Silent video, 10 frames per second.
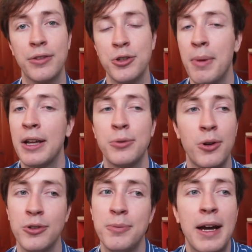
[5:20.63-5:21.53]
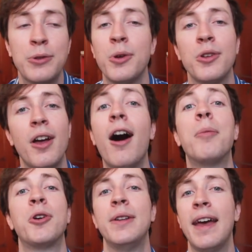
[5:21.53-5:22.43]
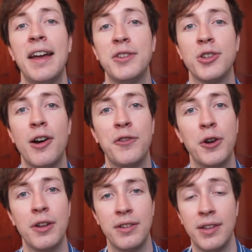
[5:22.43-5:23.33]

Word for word: So you might as well you might as well upgrade that in software to,